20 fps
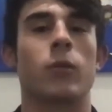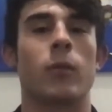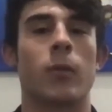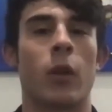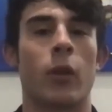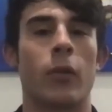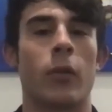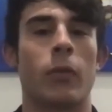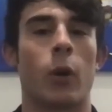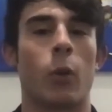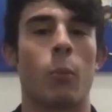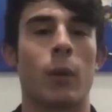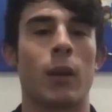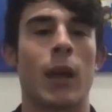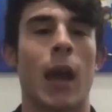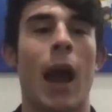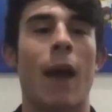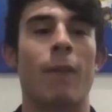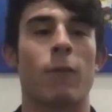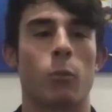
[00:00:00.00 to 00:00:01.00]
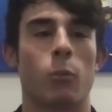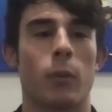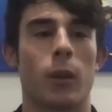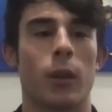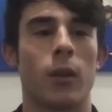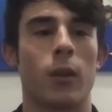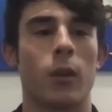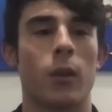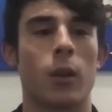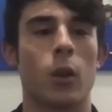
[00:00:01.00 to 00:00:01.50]
that they'll meet after me
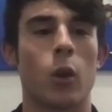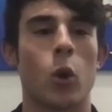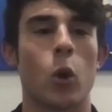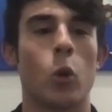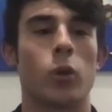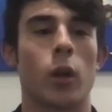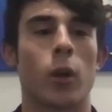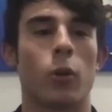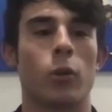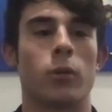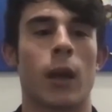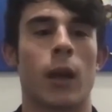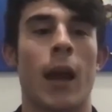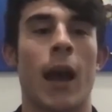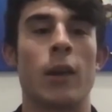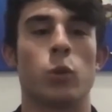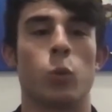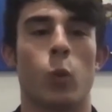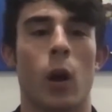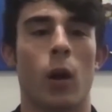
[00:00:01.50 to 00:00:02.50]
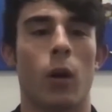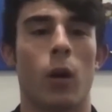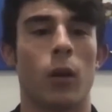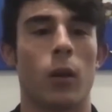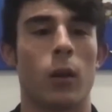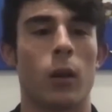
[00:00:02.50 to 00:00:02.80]
who stutters as well.